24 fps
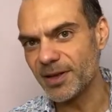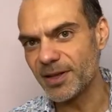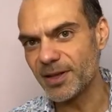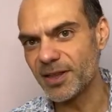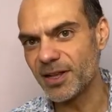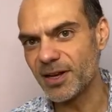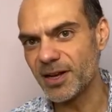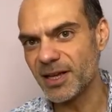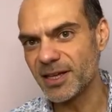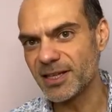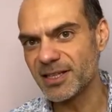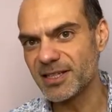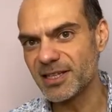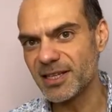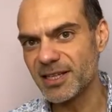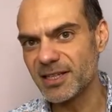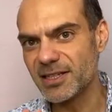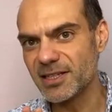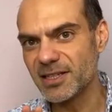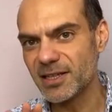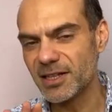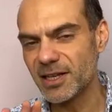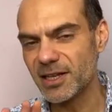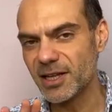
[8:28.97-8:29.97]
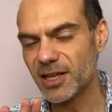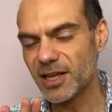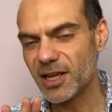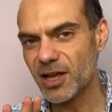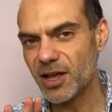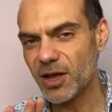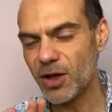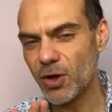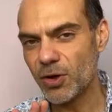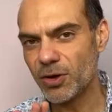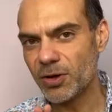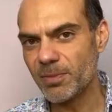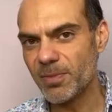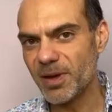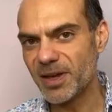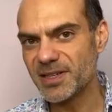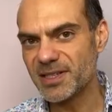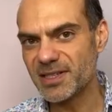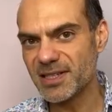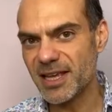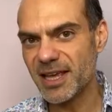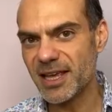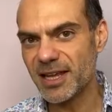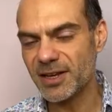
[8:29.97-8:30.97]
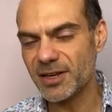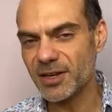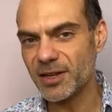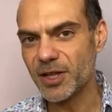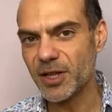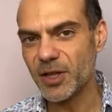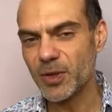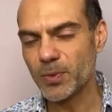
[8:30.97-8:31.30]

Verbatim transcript: than I did on my skin,